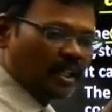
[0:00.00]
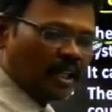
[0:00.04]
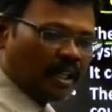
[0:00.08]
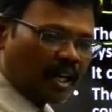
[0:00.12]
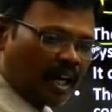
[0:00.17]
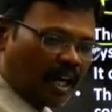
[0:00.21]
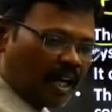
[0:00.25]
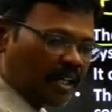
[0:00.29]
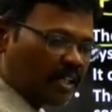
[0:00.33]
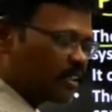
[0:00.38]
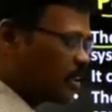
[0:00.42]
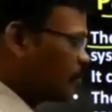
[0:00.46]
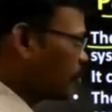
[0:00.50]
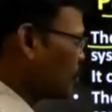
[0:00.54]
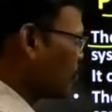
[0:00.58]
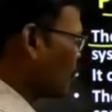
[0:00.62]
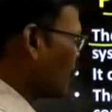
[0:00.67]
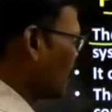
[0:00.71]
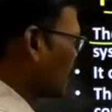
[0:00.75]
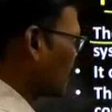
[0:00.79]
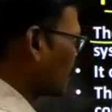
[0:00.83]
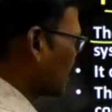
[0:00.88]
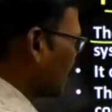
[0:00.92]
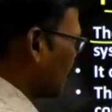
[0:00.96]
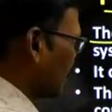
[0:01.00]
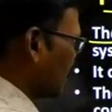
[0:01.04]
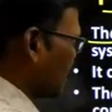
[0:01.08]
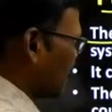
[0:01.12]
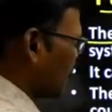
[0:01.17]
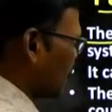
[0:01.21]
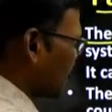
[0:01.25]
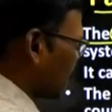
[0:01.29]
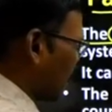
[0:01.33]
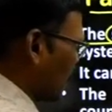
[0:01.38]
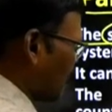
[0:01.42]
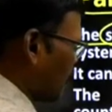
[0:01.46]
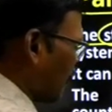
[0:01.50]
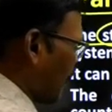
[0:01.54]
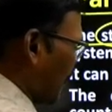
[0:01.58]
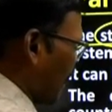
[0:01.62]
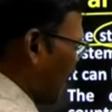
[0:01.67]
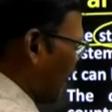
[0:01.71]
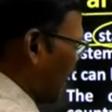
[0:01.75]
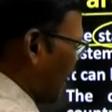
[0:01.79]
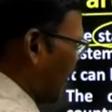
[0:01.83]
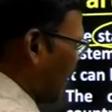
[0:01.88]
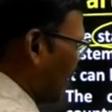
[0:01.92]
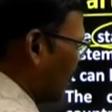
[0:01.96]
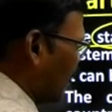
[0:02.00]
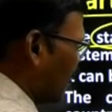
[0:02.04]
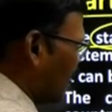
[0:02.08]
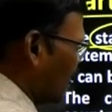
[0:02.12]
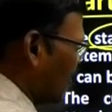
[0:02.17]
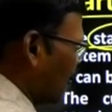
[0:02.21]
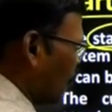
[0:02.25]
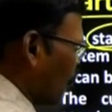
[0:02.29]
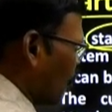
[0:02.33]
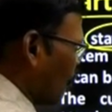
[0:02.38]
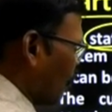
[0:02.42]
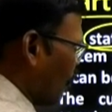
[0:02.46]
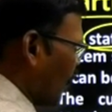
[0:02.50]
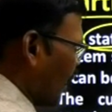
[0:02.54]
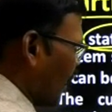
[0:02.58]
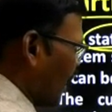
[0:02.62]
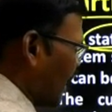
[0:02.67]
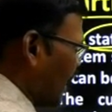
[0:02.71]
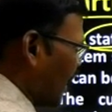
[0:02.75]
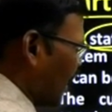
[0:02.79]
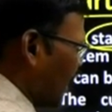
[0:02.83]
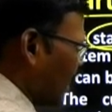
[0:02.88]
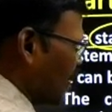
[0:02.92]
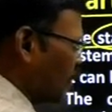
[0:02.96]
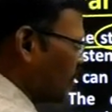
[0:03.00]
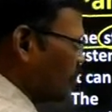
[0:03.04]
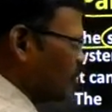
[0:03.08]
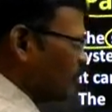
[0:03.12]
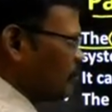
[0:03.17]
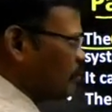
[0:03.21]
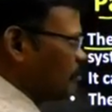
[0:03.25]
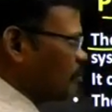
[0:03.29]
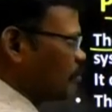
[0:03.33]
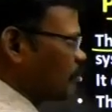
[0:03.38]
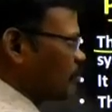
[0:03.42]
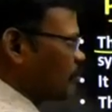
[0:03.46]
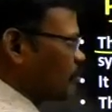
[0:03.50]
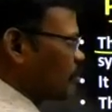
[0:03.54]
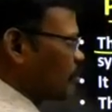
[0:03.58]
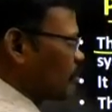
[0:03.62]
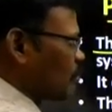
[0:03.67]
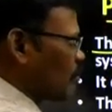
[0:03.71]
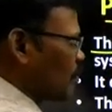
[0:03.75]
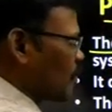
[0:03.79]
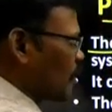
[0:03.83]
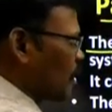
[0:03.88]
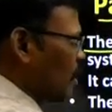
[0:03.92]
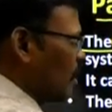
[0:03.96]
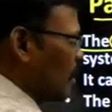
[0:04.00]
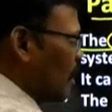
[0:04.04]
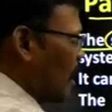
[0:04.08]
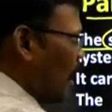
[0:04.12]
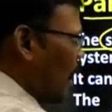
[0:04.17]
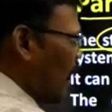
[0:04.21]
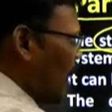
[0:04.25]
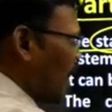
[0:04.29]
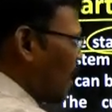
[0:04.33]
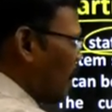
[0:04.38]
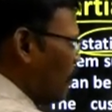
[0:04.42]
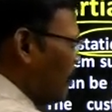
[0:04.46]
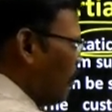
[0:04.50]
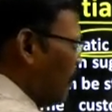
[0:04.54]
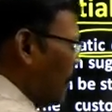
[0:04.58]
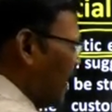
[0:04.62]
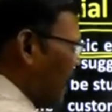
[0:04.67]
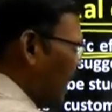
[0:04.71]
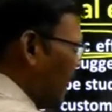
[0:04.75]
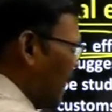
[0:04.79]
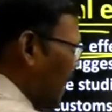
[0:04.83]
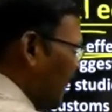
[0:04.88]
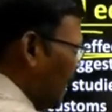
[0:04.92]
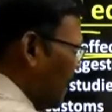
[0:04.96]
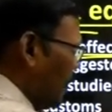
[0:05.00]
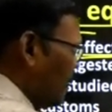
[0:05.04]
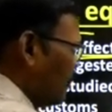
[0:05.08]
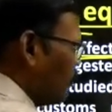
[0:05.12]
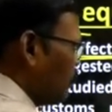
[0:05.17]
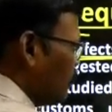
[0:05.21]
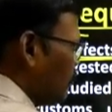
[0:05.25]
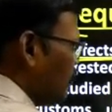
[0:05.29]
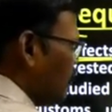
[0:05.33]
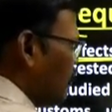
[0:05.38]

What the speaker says: concept was suggested by Weiner and Mede,